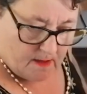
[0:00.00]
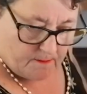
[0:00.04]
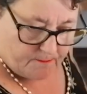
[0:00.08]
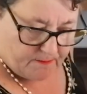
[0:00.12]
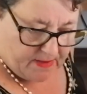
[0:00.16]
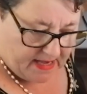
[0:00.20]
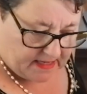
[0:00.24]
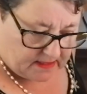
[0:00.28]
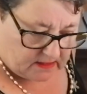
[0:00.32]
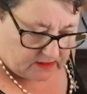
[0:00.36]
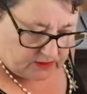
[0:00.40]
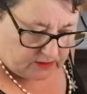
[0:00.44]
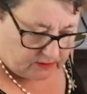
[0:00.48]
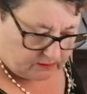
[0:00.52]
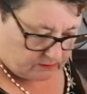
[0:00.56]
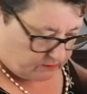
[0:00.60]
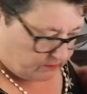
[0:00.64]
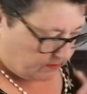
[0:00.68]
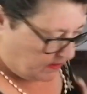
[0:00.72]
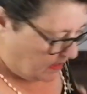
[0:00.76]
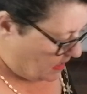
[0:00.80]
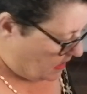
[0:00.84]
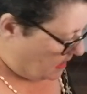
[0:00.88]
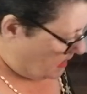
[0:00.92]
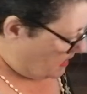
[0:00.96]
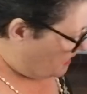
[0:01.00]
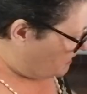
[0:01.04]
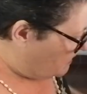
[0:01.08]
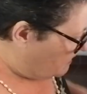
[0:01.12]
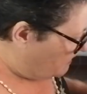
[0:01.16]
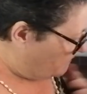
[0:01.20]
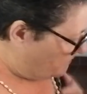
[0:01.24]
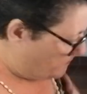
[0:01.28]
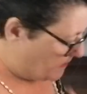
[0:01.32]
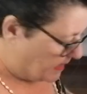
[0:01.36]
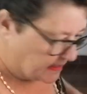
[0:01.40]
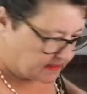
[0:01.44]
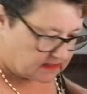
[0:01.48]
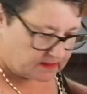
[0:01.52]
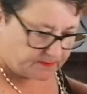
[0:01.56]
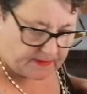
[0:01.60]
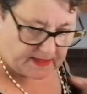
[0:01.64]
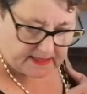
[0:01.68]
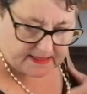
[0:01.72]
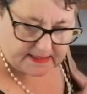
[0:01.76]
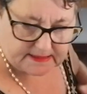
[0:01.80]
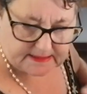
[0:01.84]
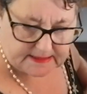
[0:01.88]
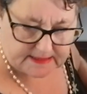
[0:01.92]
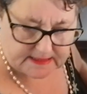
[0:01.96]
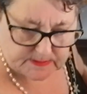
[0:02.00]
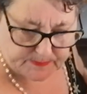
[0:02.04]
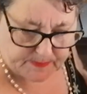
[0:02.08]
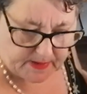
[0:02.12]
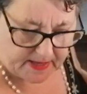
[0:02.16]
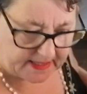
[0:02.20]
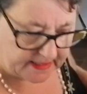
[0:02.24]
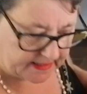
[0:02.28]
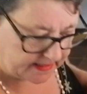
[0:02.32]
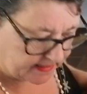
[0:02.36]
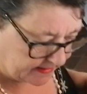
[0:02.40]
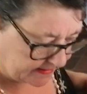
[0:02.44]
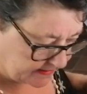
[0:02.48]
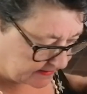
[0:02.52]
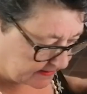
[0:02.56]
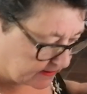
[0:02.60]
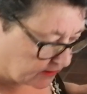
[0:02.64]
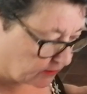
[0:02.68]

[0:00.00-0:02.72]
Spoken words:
Back to making these pancakes.